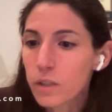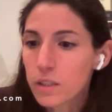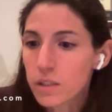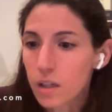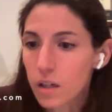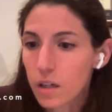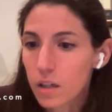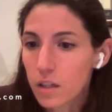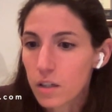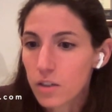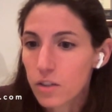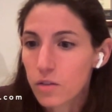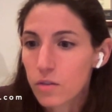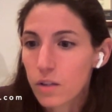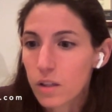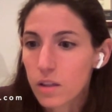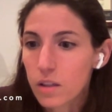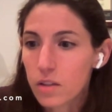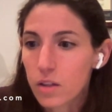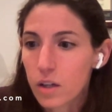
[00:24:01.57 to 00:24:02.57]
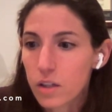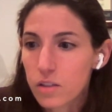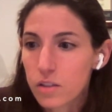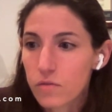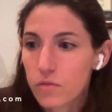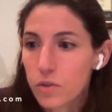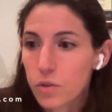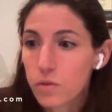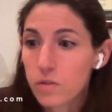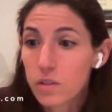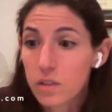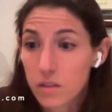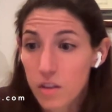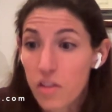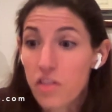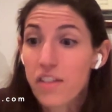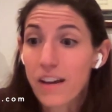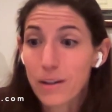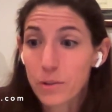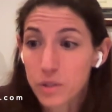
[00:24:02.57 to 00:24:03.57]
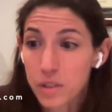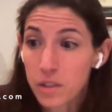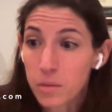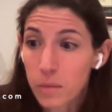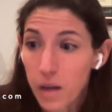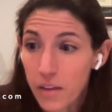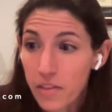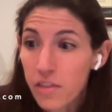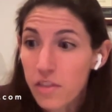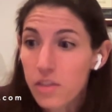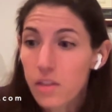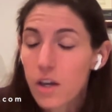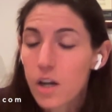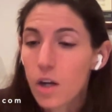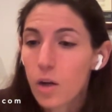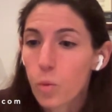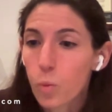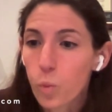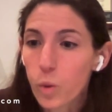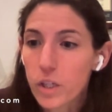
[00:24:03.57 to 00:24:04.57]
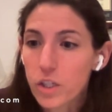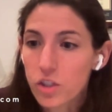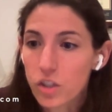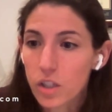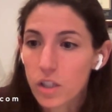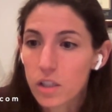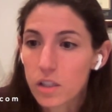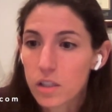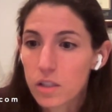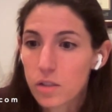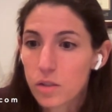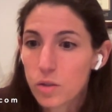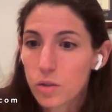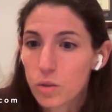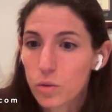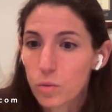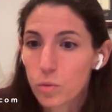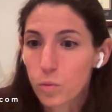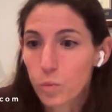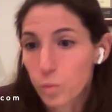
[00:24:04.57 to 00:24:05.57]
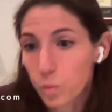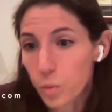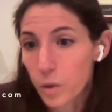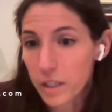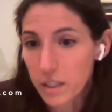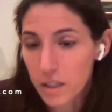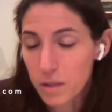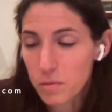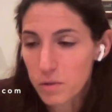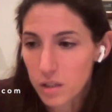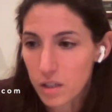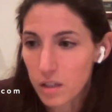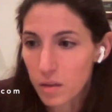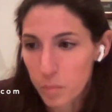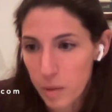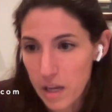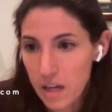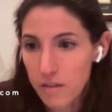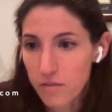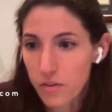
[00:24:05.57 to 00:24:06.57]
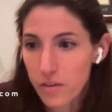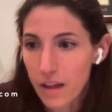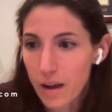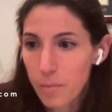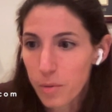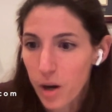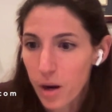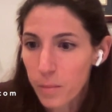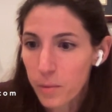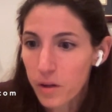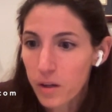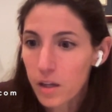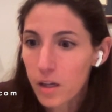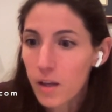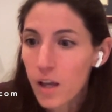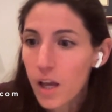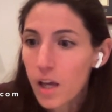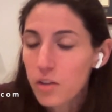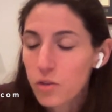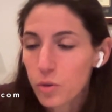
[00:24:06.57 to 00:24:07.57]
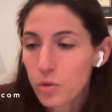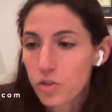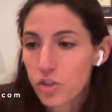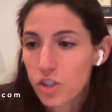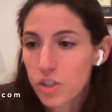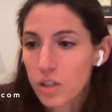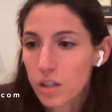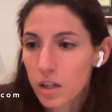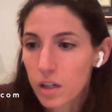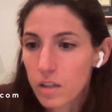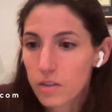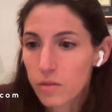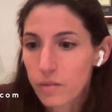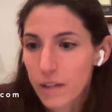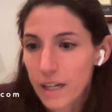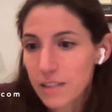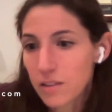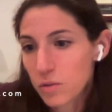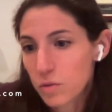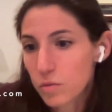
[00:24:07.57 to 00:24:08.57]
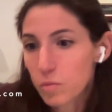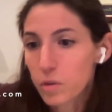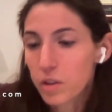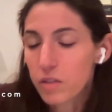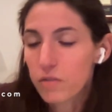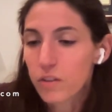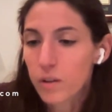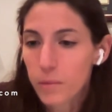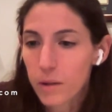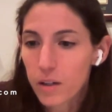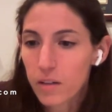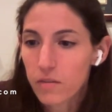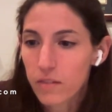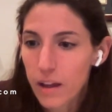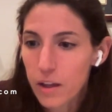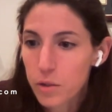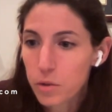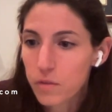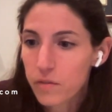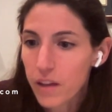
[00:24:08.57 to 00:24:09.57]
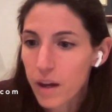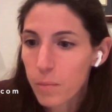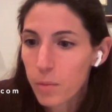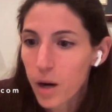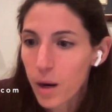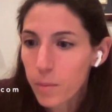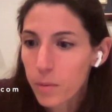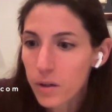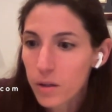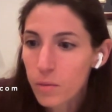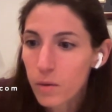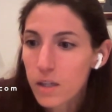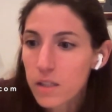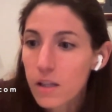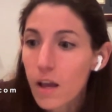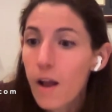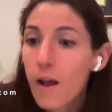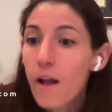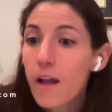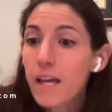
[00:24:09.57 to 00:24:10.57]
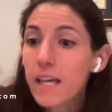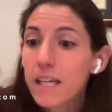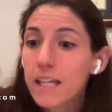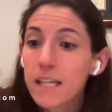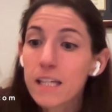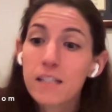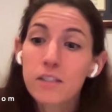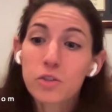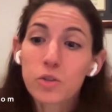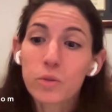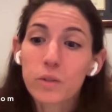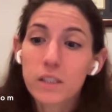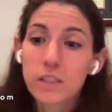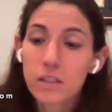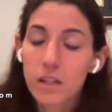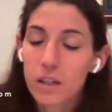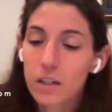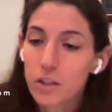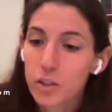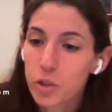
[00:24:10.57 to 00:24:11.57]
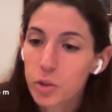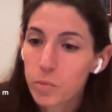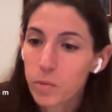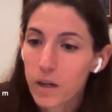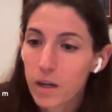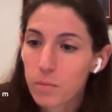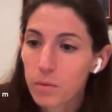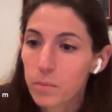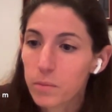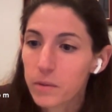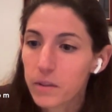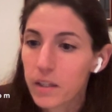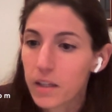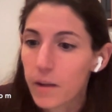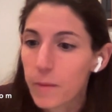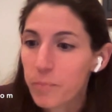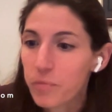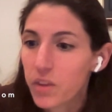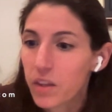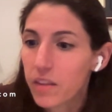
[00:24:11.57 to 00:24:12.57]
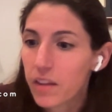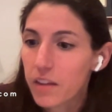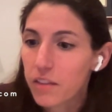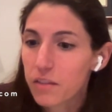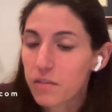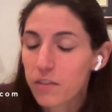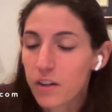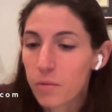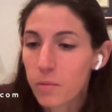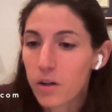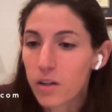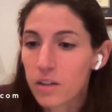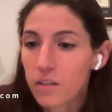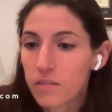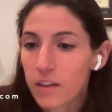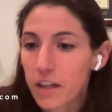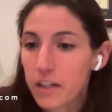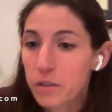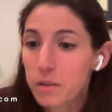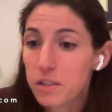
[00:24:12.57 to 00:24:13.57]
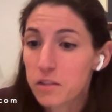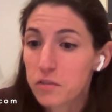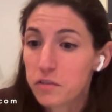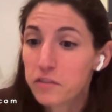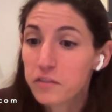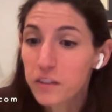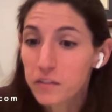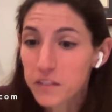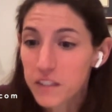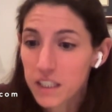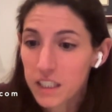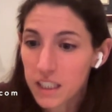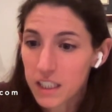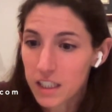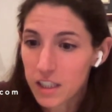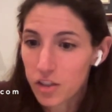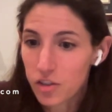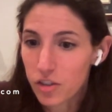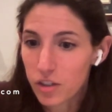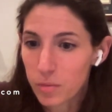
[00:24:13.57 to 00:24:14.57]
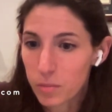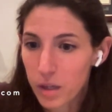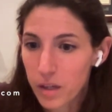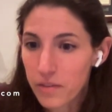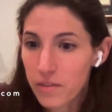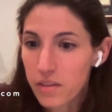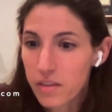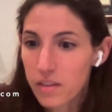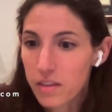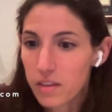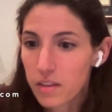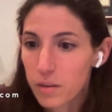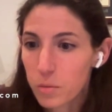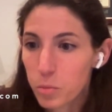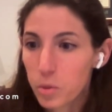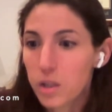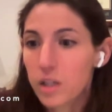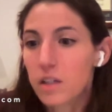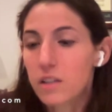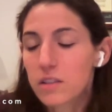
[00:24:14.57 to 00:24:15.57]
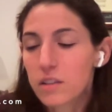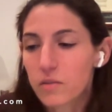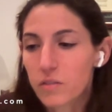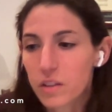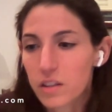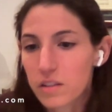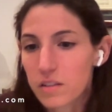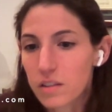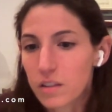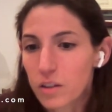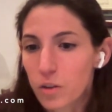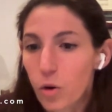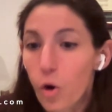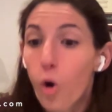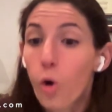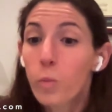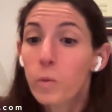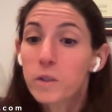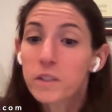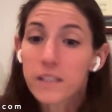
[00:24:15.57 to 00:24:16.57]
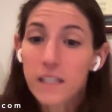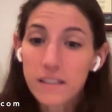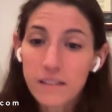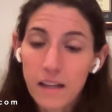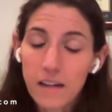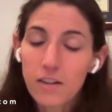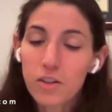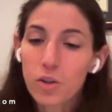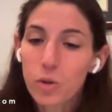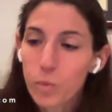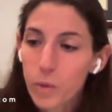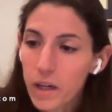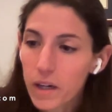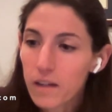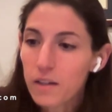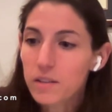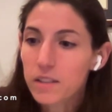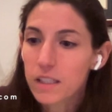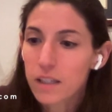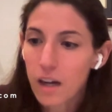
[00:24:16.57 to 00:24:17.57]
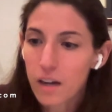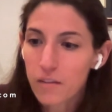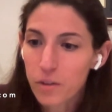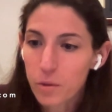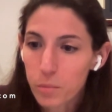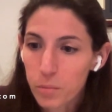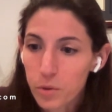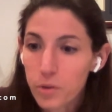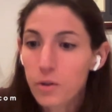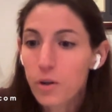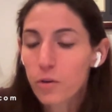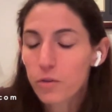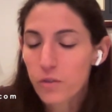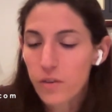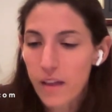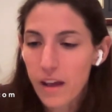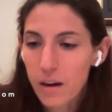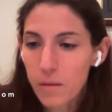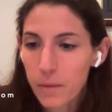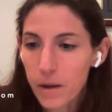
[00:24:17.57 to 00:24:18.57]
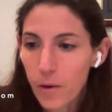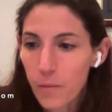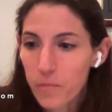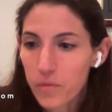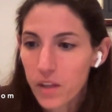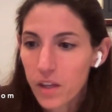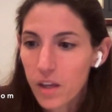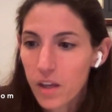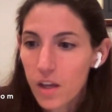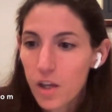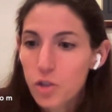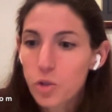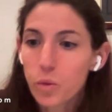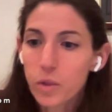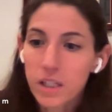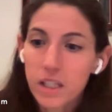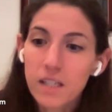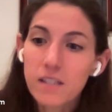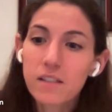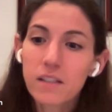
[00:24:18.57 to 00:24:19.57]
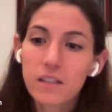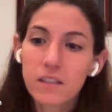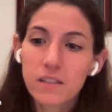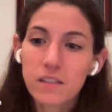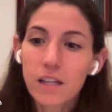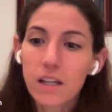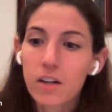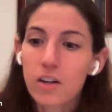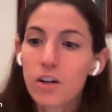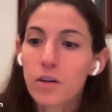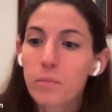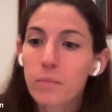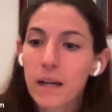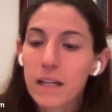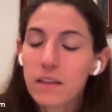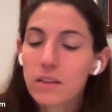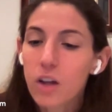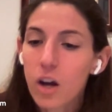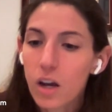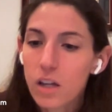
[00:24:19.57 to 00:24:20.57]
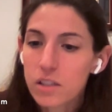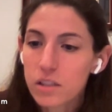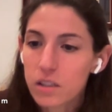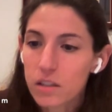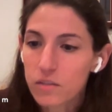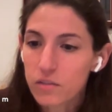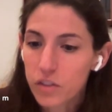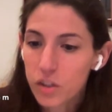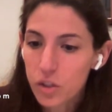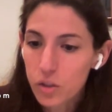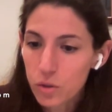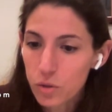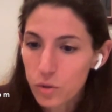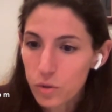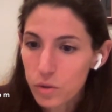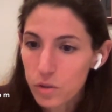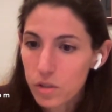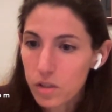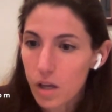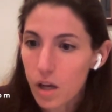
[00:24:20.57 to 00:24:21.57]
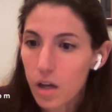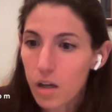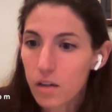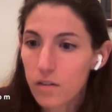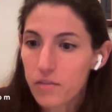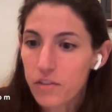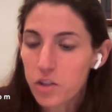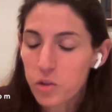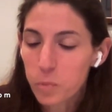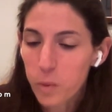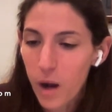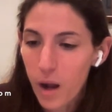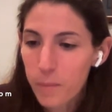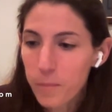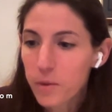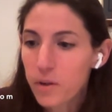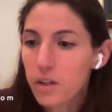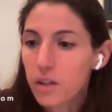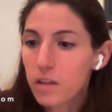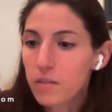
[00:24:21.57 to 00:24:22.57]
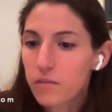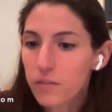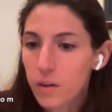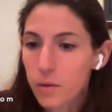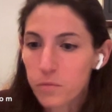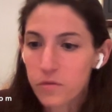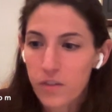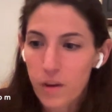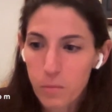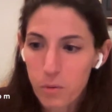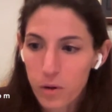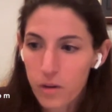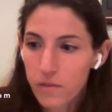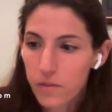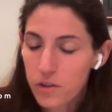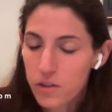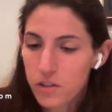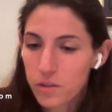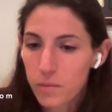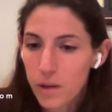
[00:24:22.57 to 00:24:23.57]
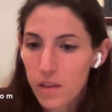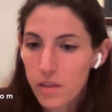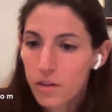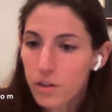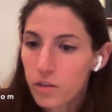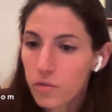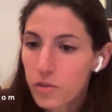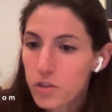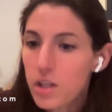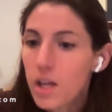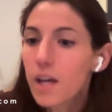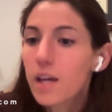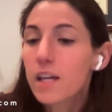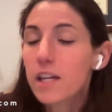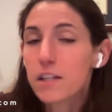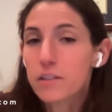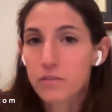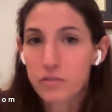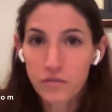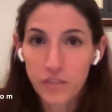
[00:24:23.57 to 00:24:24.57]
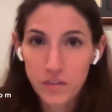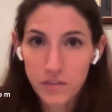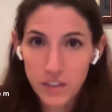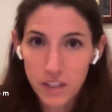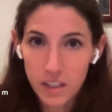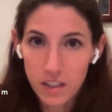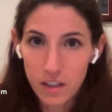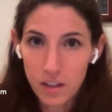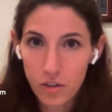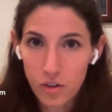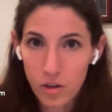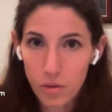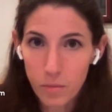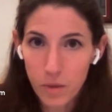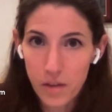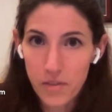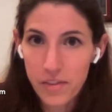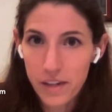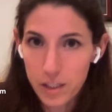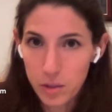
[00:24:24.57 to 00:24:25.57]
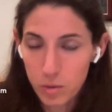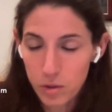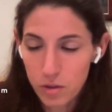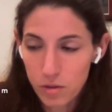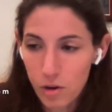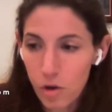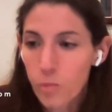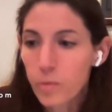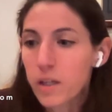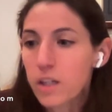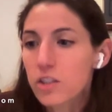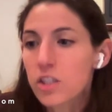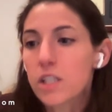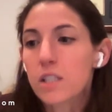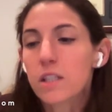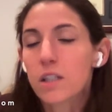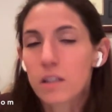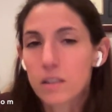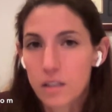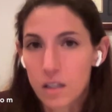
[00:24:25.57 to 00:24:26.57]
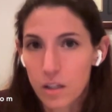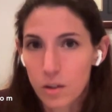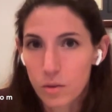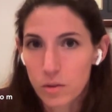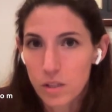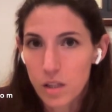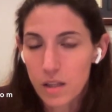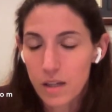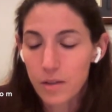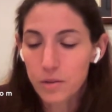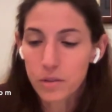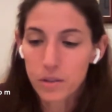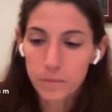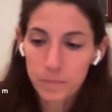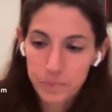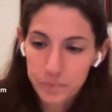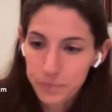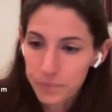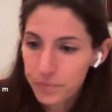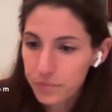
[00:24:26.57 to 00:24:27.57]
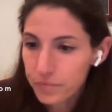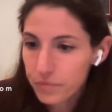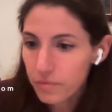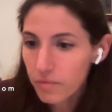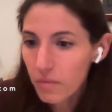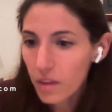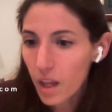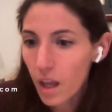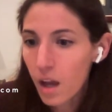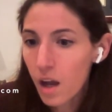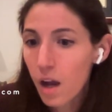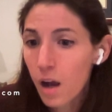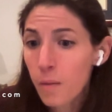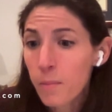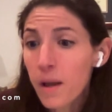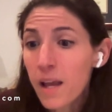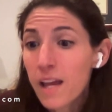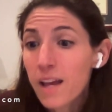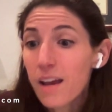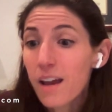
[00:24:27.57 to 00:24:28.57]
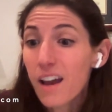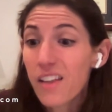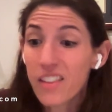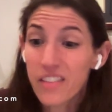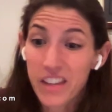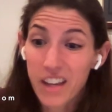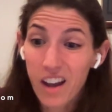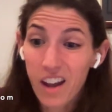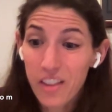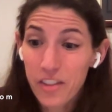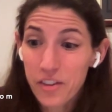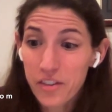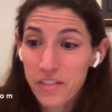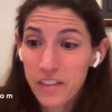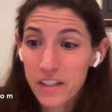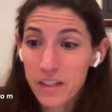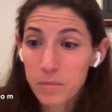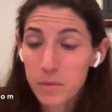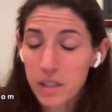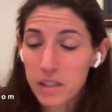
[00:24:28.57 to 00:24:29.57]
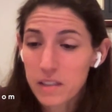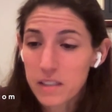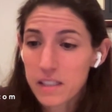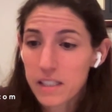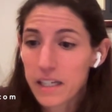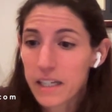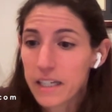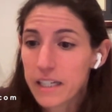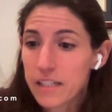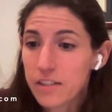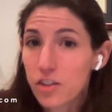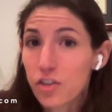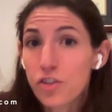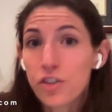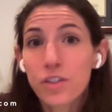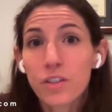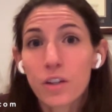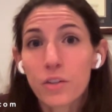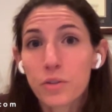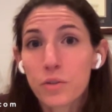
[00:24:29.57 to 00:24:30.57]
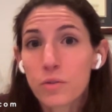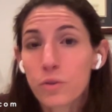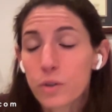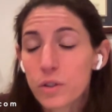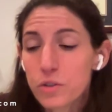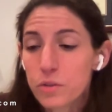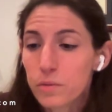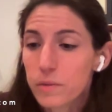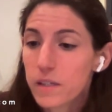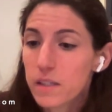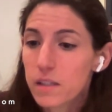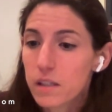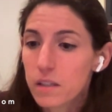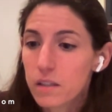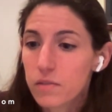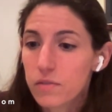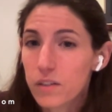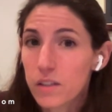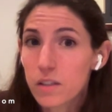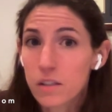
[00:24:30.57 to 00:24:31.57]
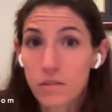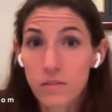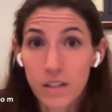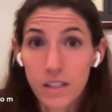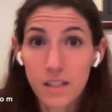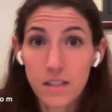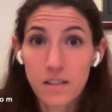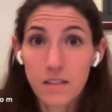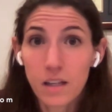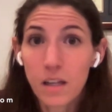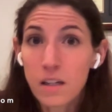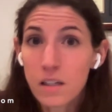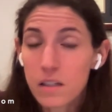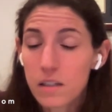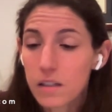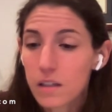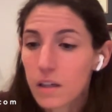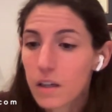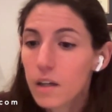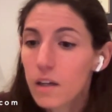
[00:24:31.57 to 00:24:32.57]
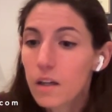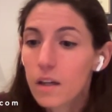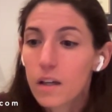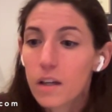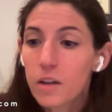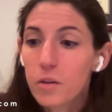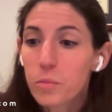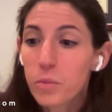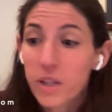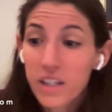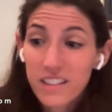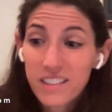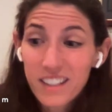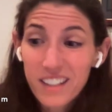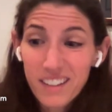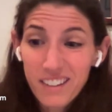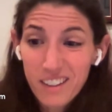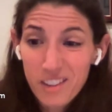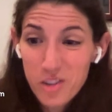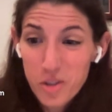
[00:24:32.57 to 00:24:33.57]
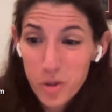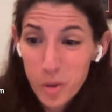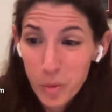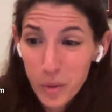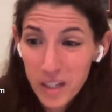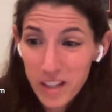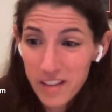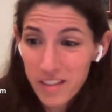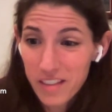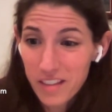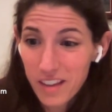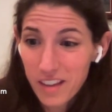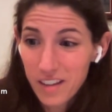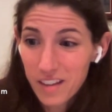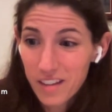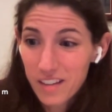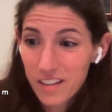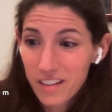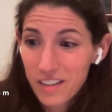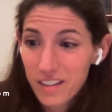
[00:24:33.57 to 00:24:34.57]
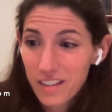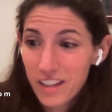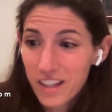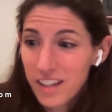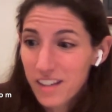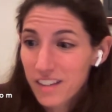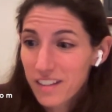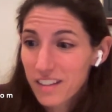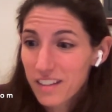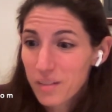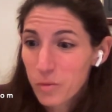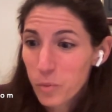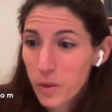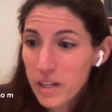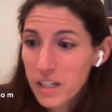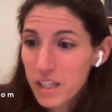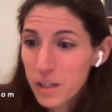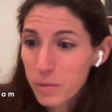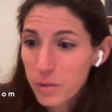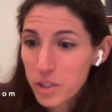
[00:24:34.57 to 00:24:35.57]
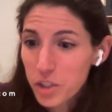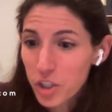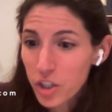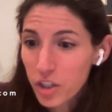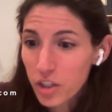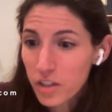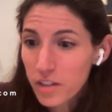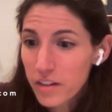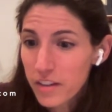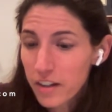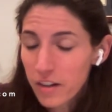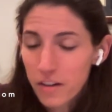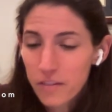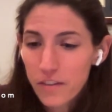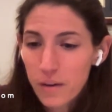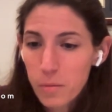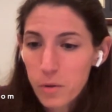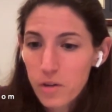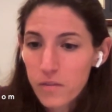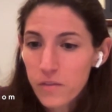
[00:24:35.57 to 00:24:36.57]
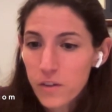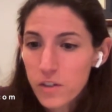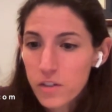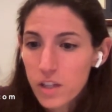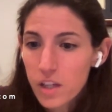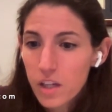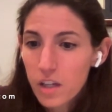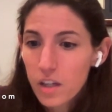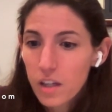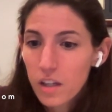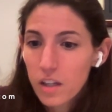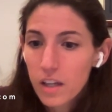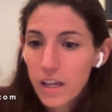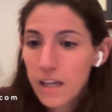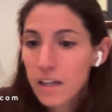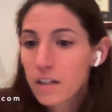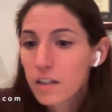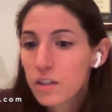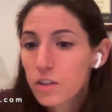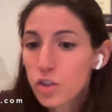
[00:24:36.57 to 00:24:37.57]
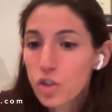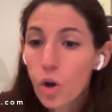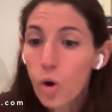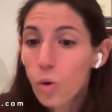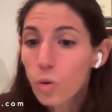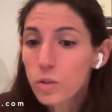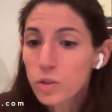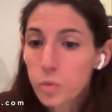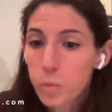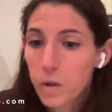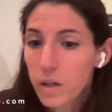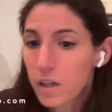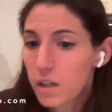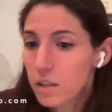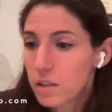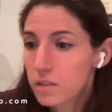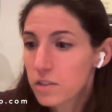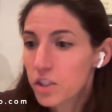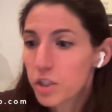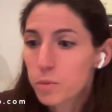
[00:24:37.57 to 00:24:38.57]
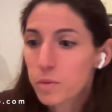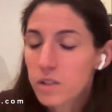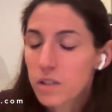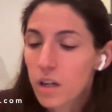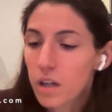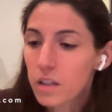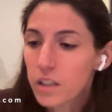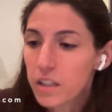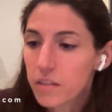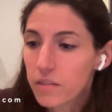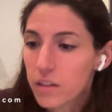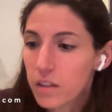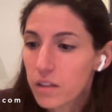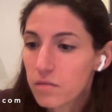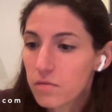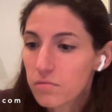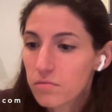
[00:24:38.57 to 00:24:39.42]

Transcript: to argue that the loss of use is the $1,000 a month, which is what he was going to pay for that property. So she's going to argue that's what the fair market value of that property was. He is going to argue probably that the fair market value is $1,500 a month because of this, almost identical warehouse he got from Bruno for that amount. So he's going to say to her, my loss of use of this property from February 1st to May 31st is $1,500 a month. That's what you owe me. And she's going to say, no, it's $1,000. And then the other thing I'm going to say is she's also going to raise the defense of consent, because he didn't do anything. When he returned there on February 1st, Annika told Tuan she was not leaving.